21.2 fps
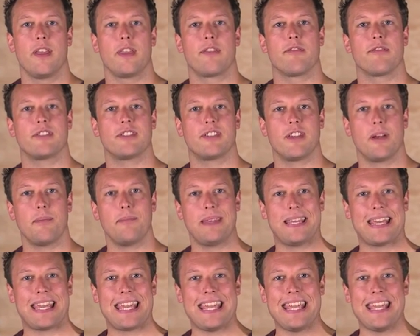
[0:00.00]
There are some
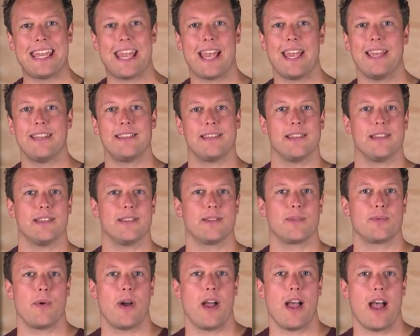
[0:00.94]
key
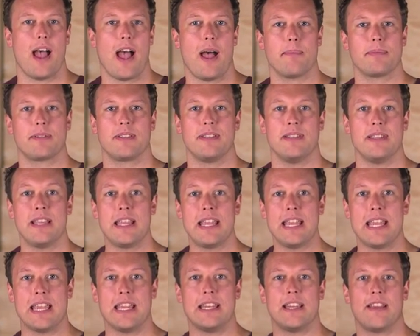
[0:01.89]
cases where apps
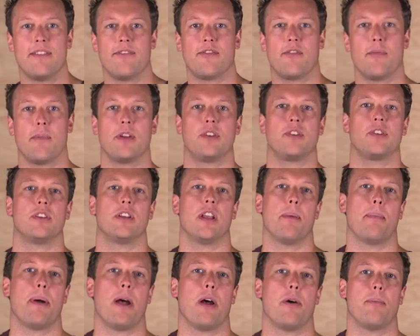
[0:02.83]
need information
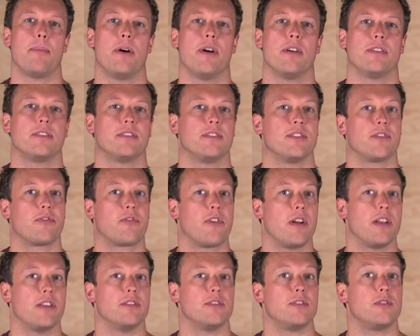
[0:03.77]
about a person's
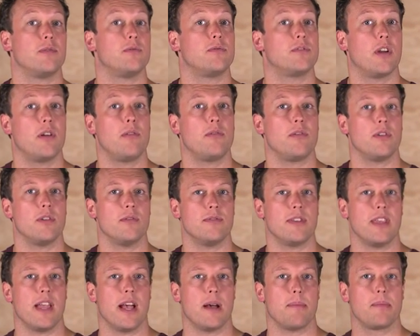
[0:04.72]
friends who don't use
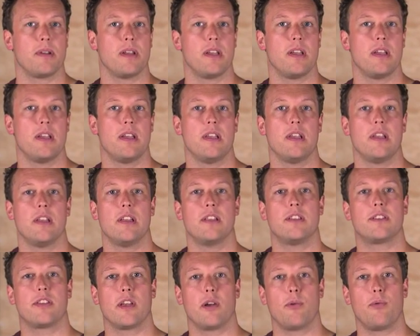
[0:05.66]
the app,
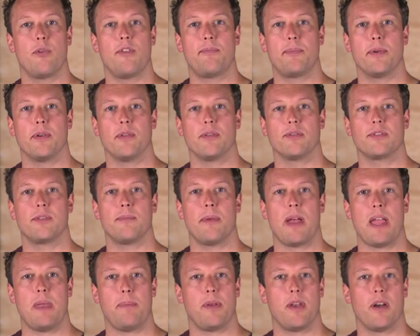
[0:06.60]
and so we've built some
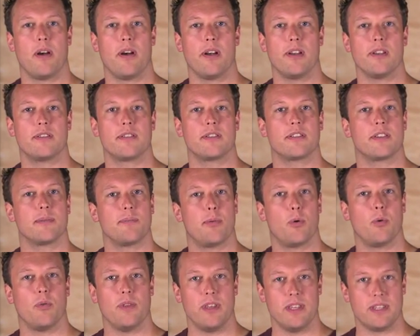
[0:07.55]
APIs to
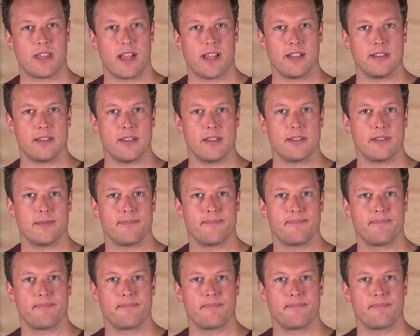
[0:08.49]
support these cases.